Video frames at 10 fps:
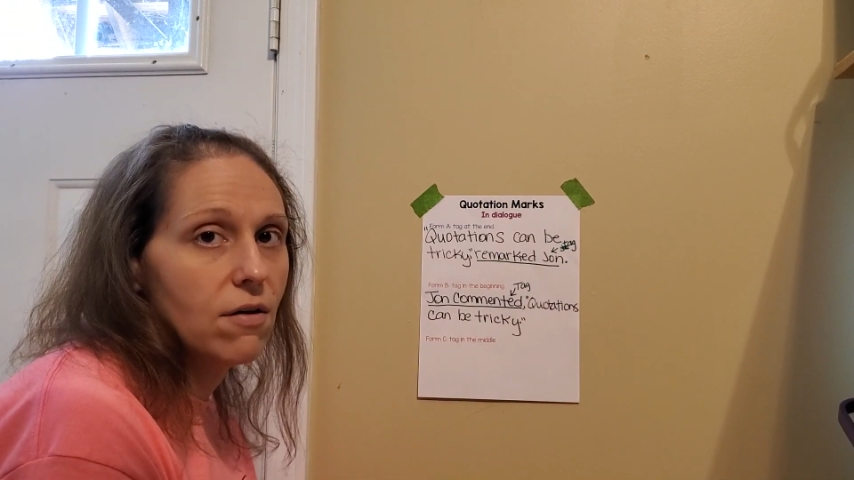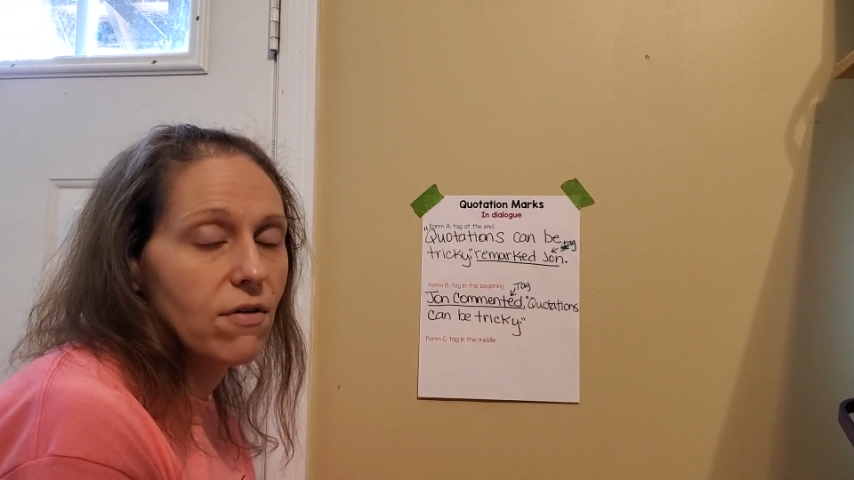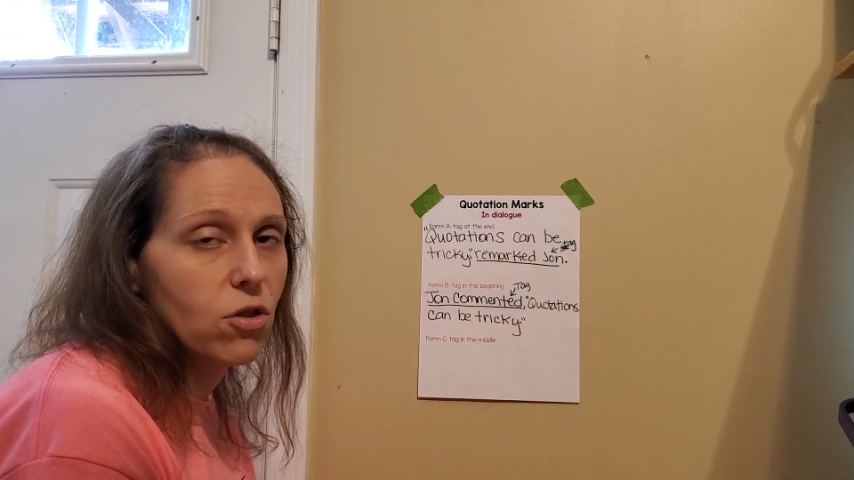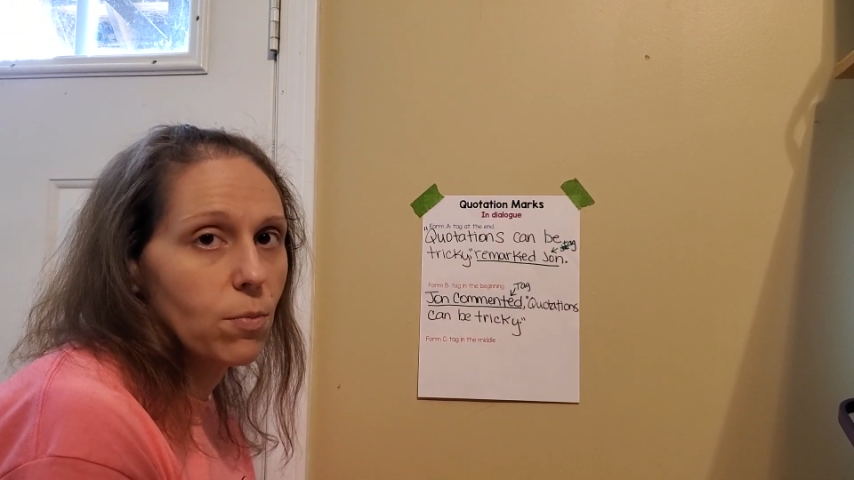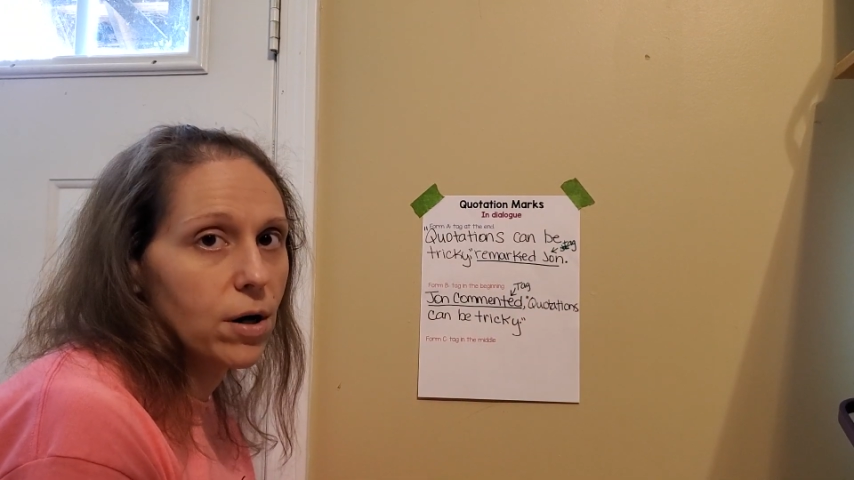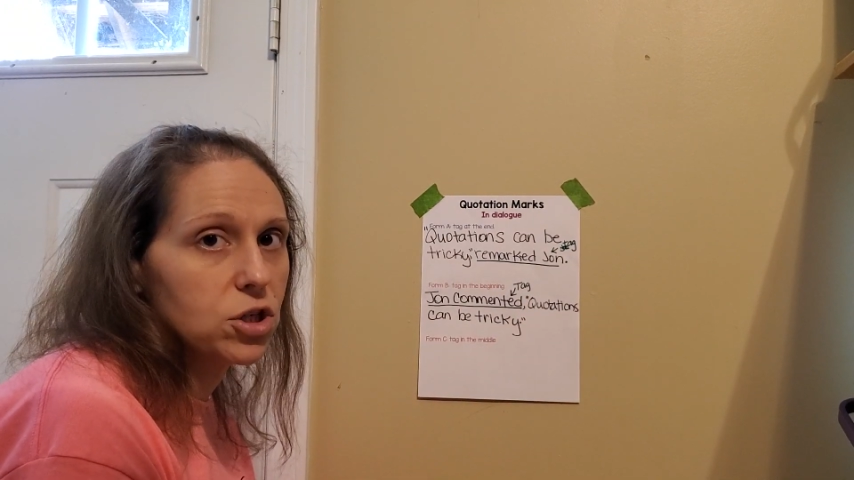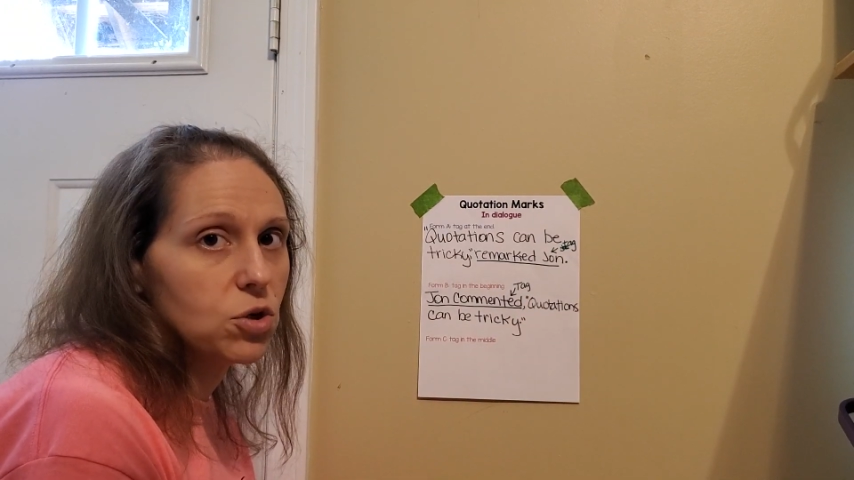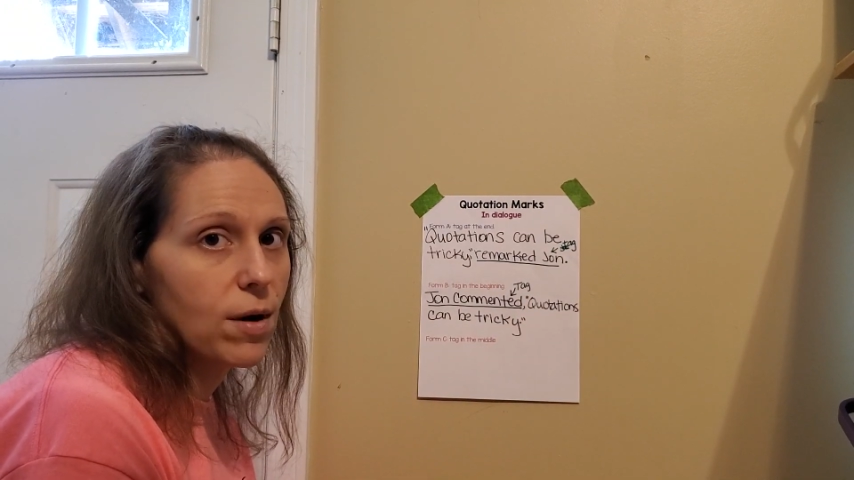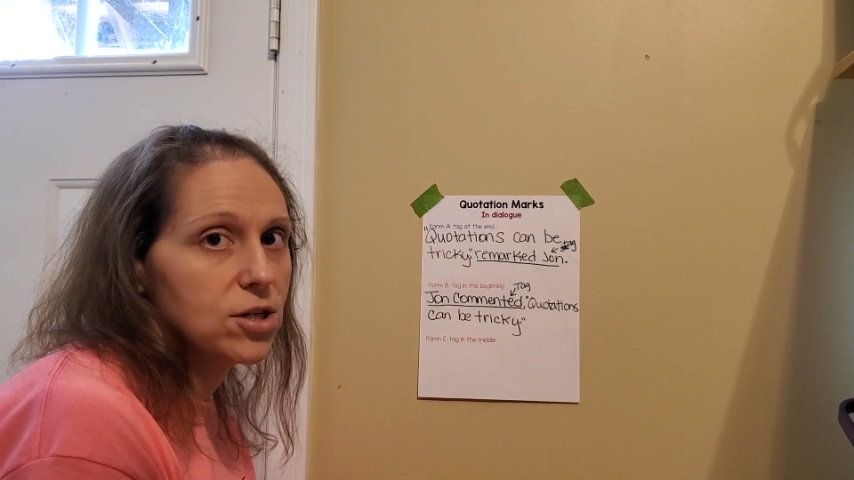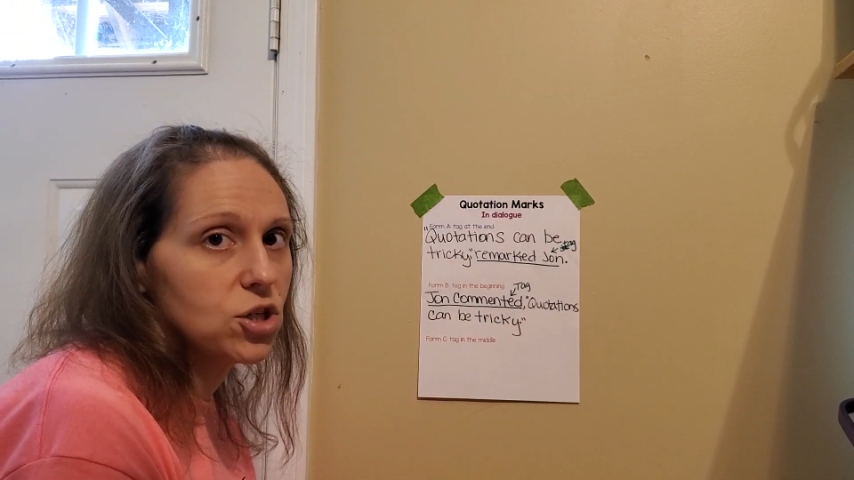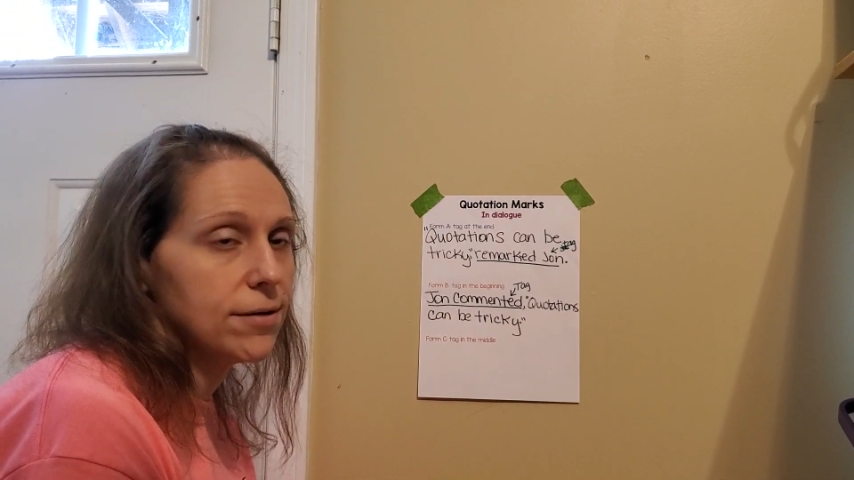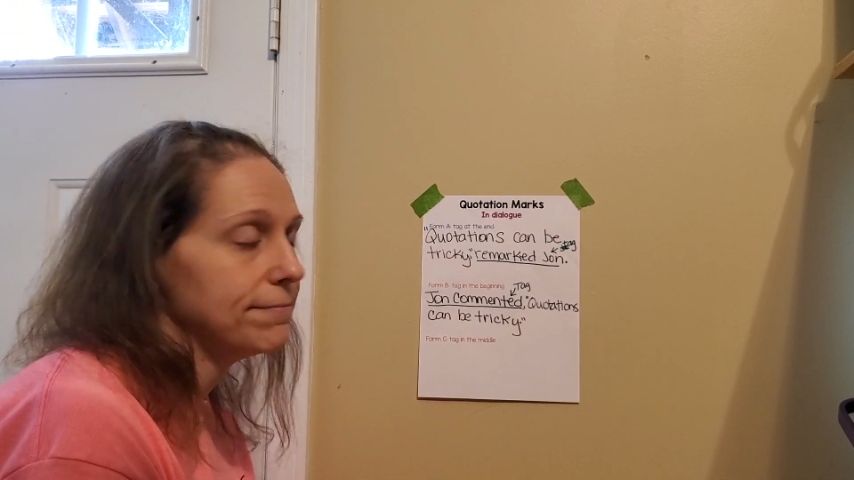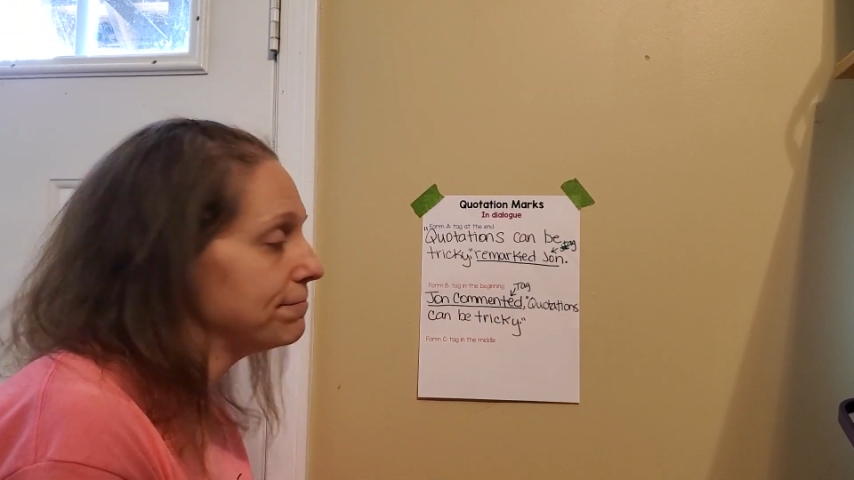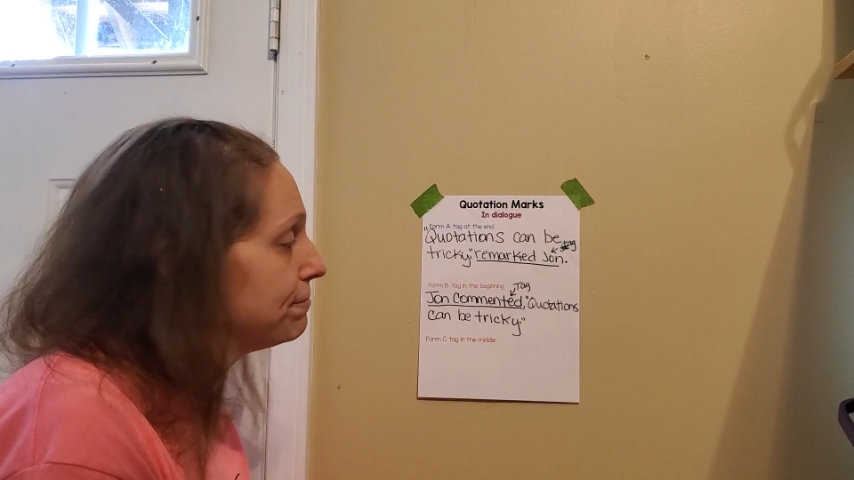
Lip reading: of other punctuation.